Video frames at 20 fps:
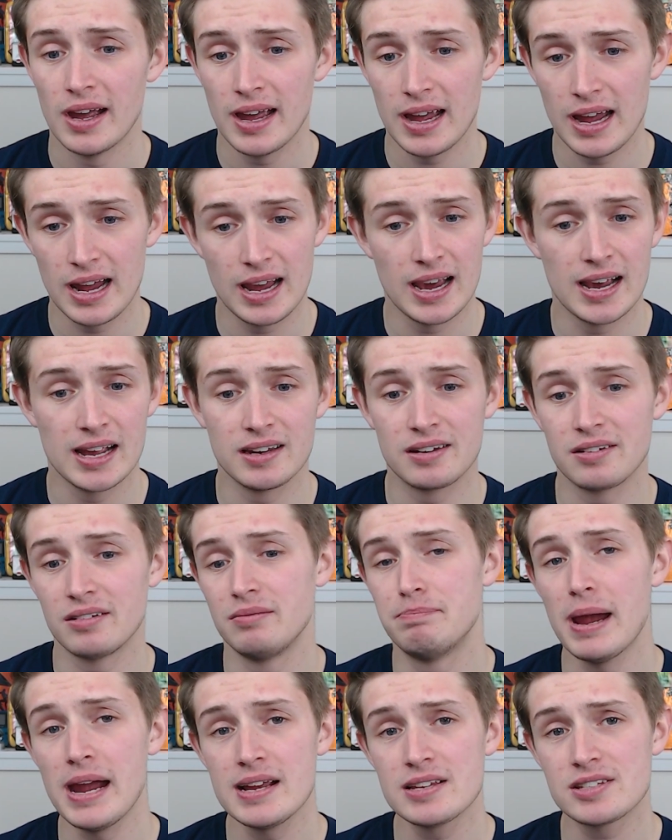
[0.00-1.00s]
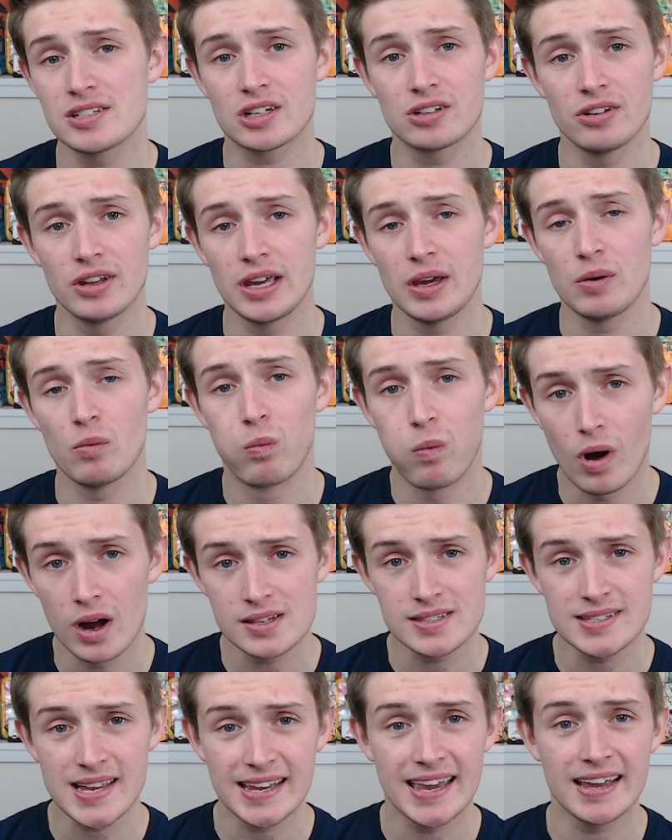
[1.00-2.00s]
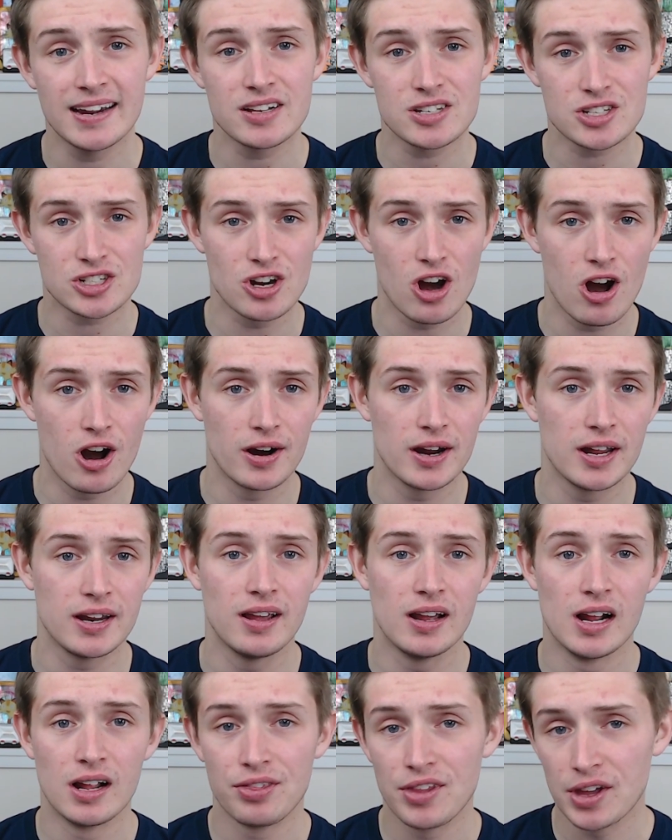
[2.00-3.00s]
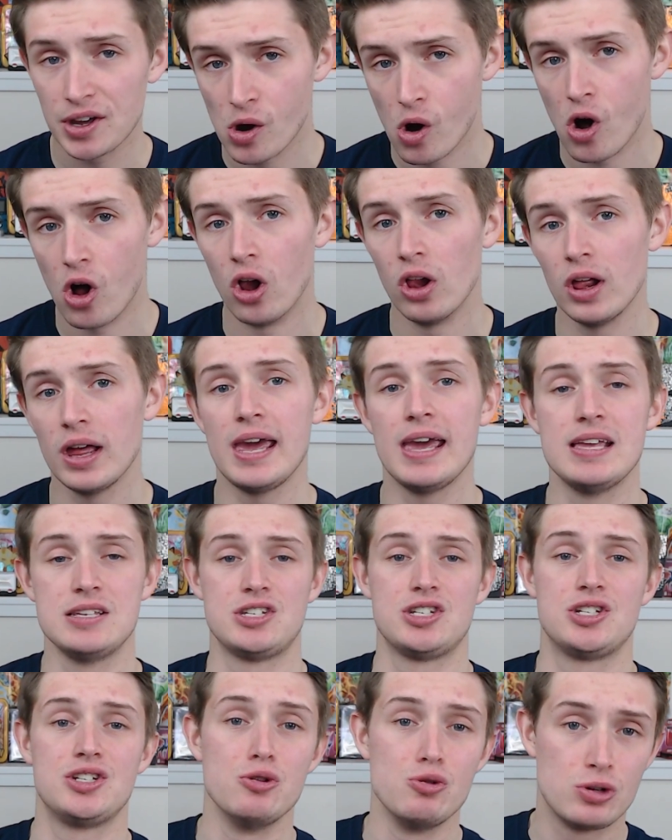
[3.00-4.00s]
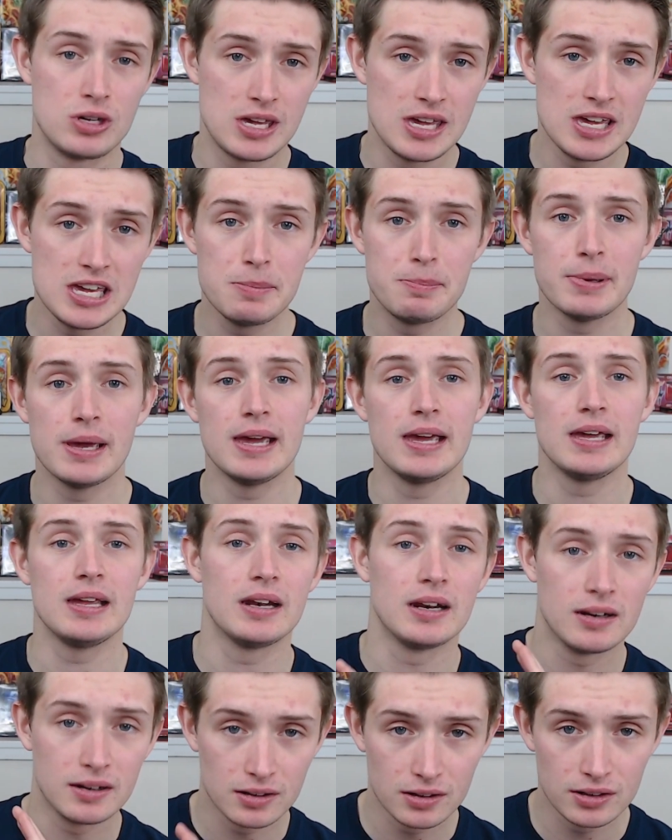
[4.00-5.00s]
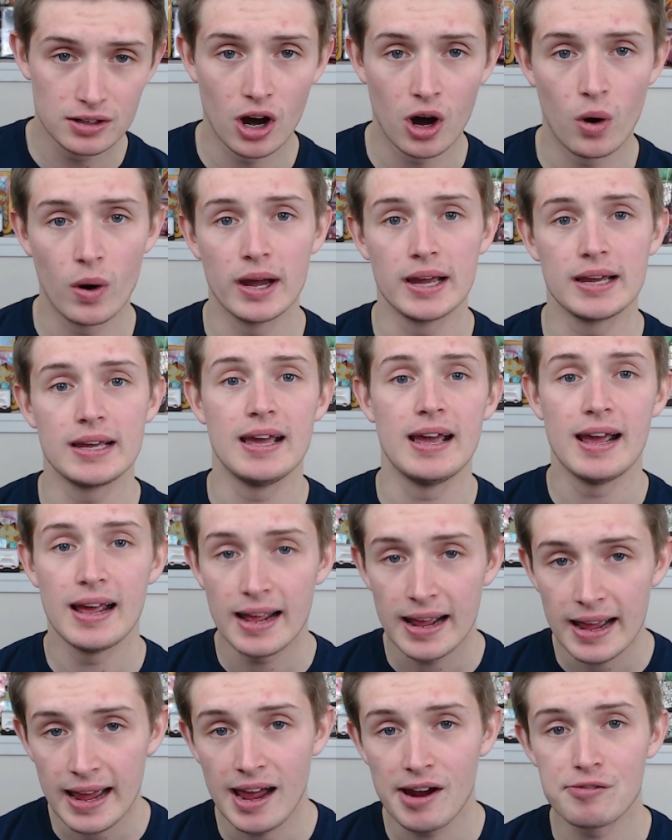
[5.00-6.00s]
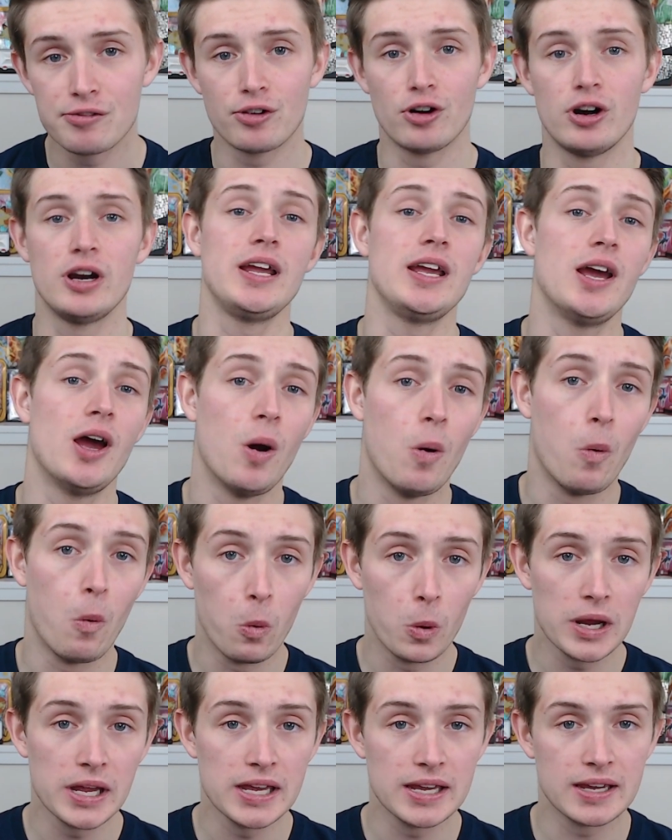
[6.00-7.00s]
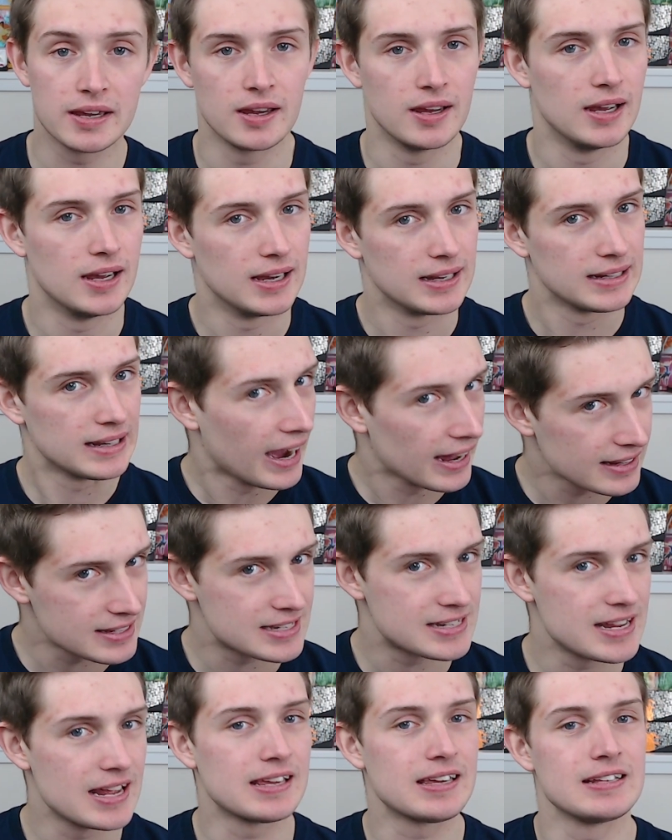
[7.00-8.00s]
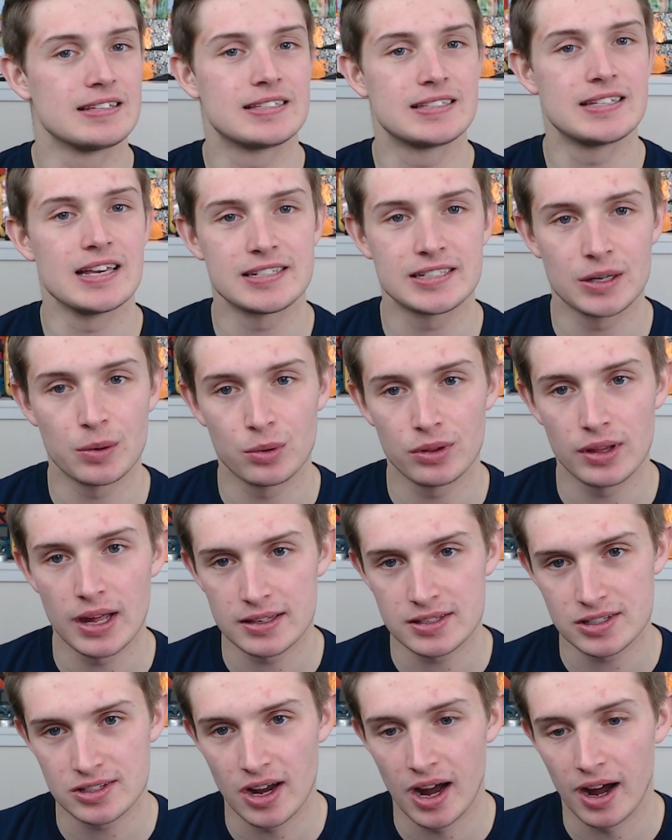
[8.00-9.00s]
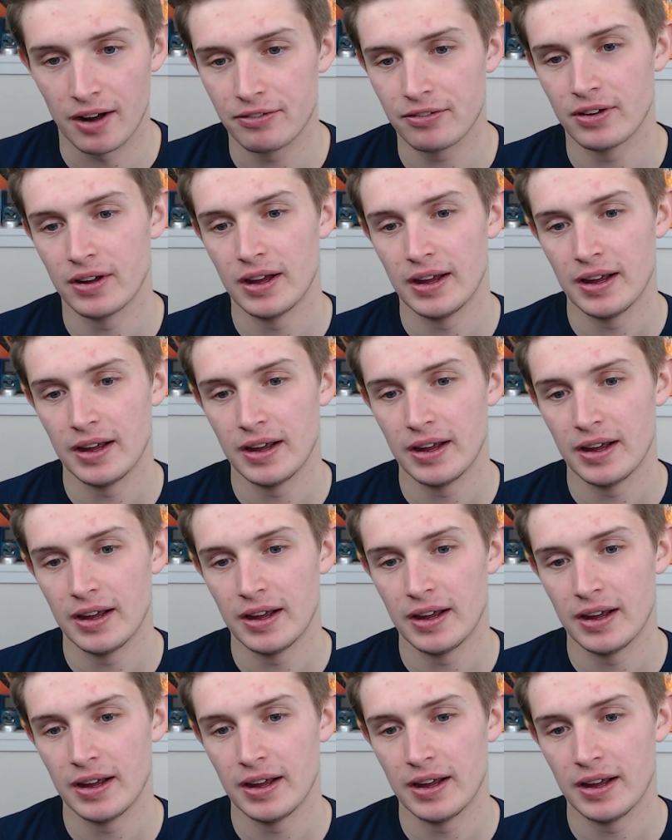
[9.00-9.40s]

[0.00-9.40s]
And basically, once I get it started, the goal is to keep it going every week. Gotta stay consistent with that stuff.